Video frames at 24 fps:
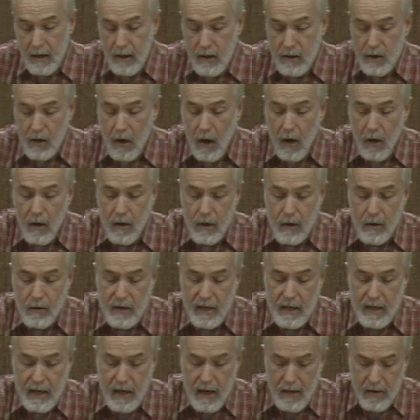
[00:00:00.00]
it's all glued
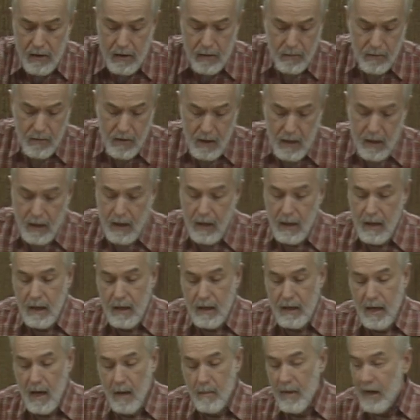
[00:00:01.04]
together.
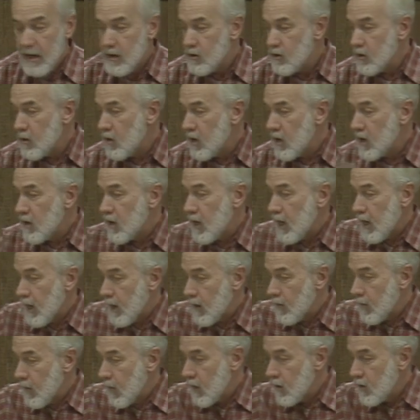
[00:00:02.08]
Now by doing
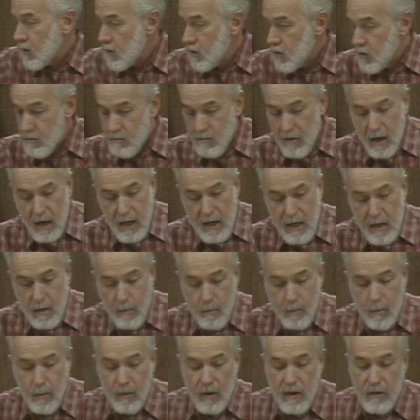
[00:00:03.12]
that, you really
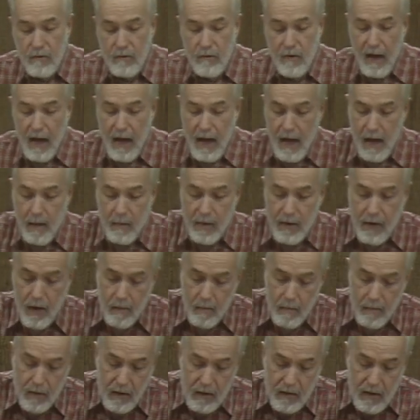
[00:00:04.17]
can prefab a number of